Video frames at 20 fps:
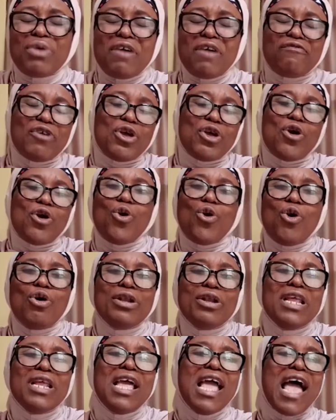pray for your
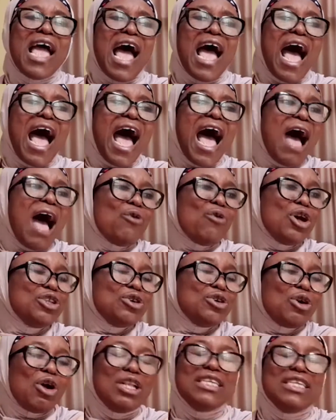own,
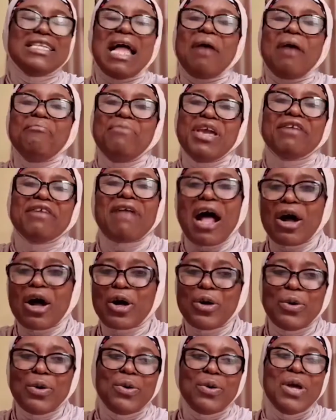a
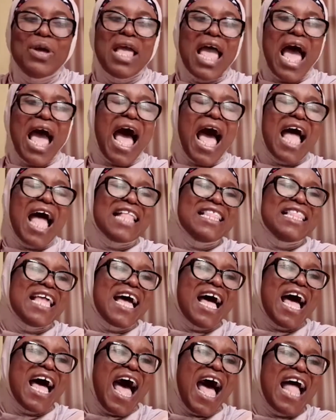miracle,
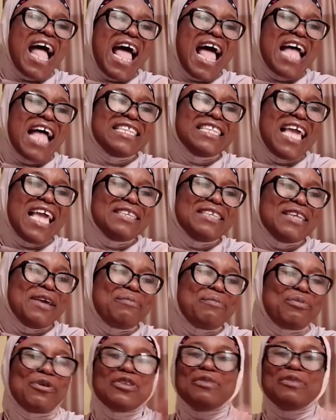and get
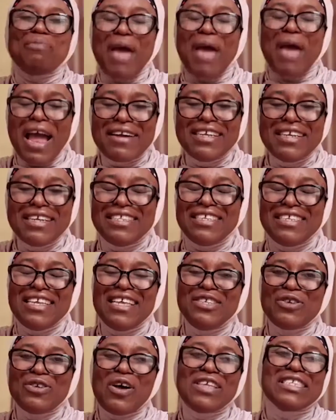a prosperity,
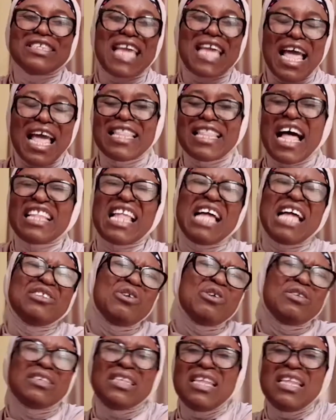just get that and
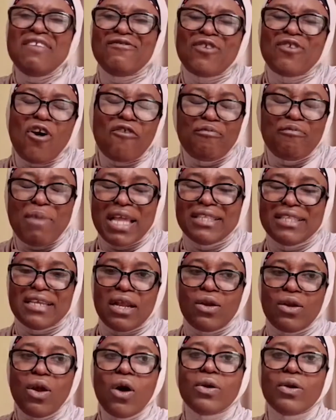just leave government
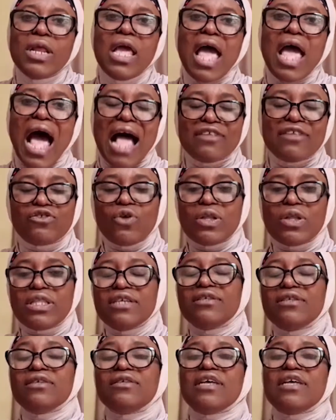alone. And so
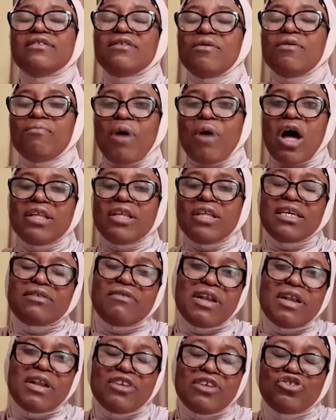this is a symbiotic
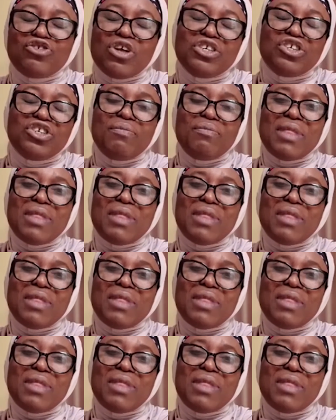relationship